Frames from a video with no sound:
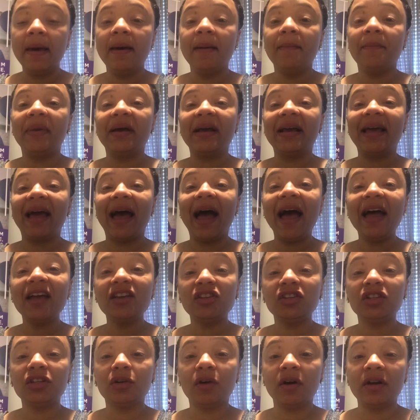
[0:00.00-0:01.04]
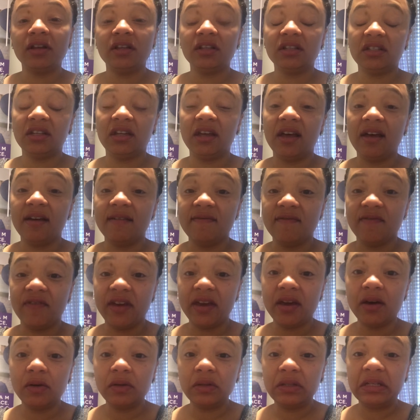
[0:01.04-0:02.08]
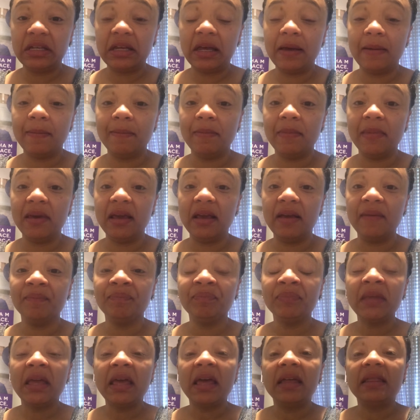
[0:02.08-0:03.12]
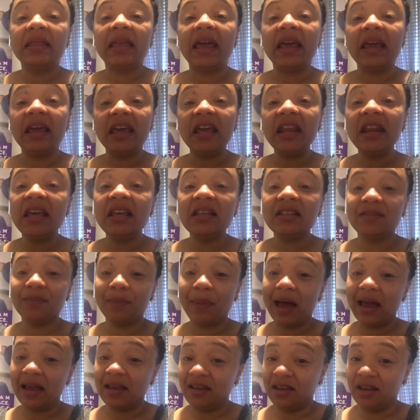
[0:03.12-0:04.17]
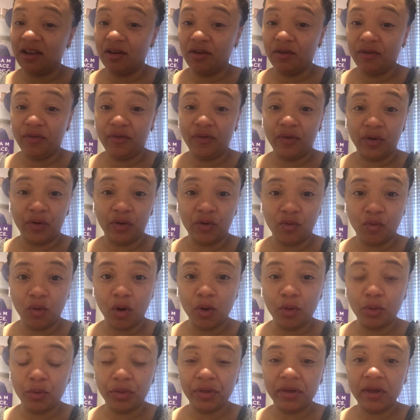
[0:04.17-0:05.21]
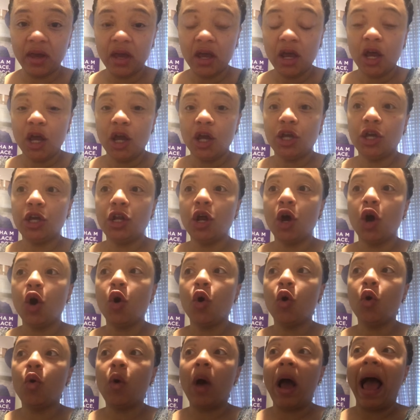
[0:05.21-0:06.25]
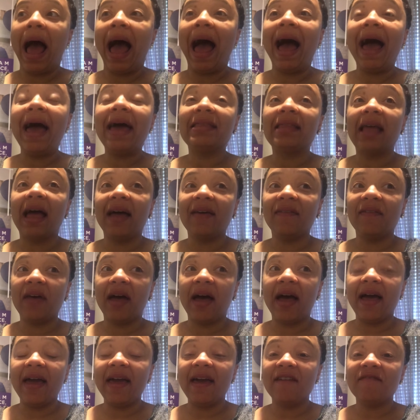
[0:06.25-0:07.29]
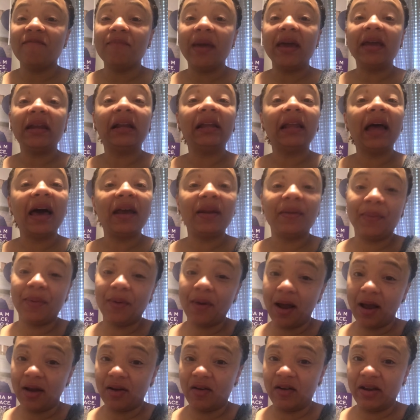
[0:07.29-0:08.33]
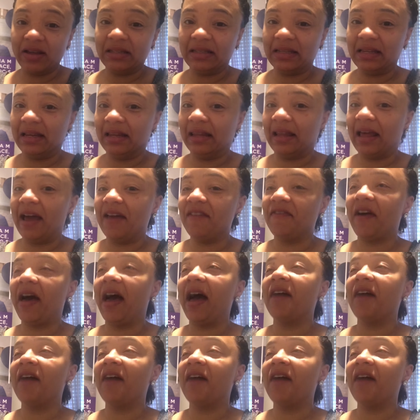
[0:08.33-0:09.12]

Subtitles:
But God started to unveil to me that it is my year for growth. I have made a lot of progress in life.